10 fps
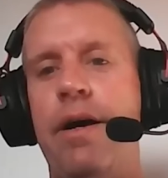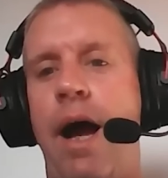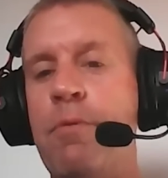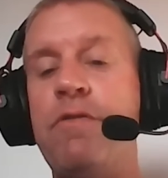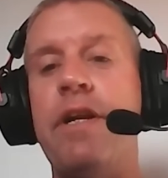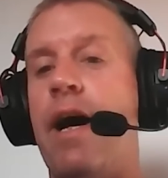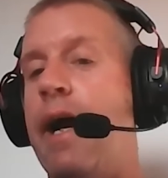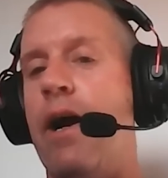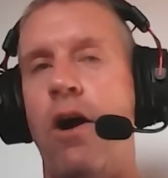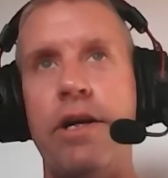I moved to
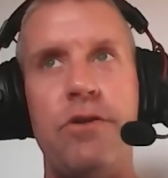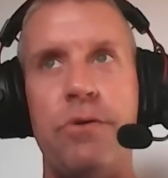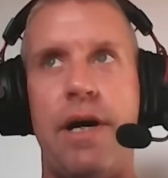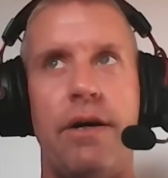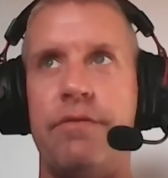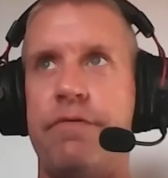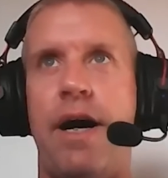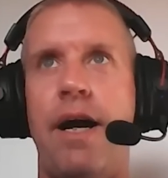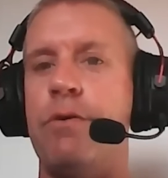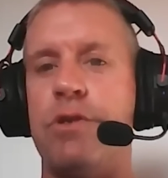Nai Harn in
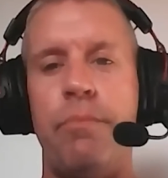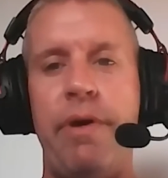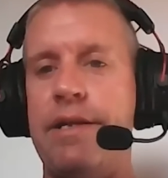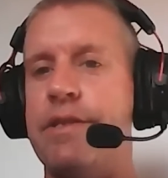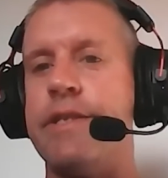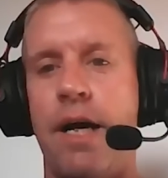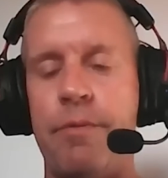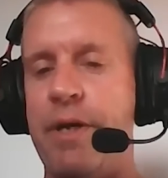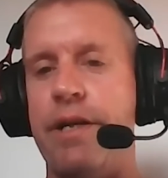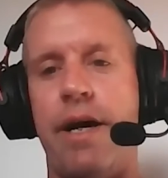2005. It was an amazing time
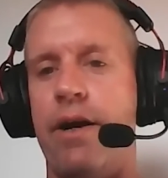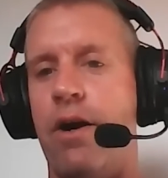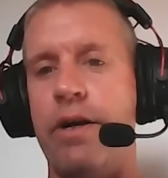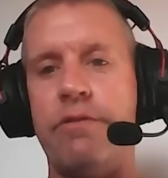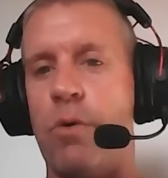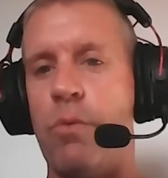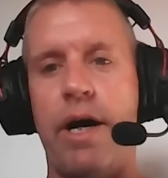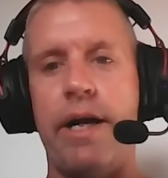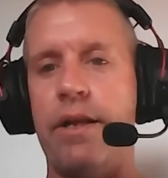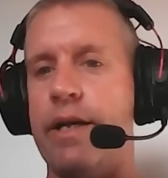to be in Nai Harn in
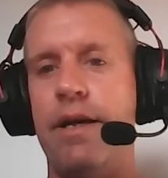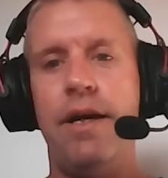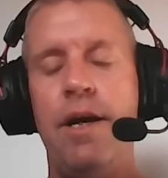Rawai. Like